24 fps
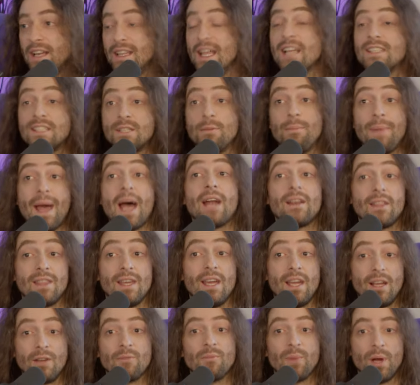that's a bad
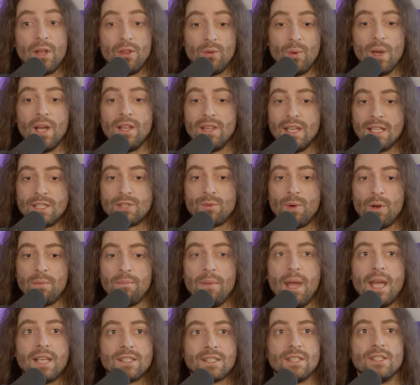thing by the way that's what
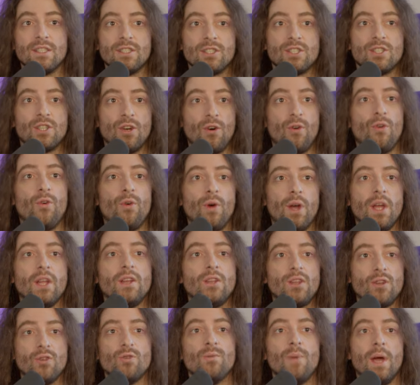makes it so
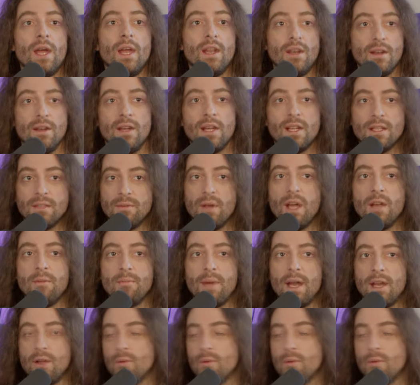inhumane in in many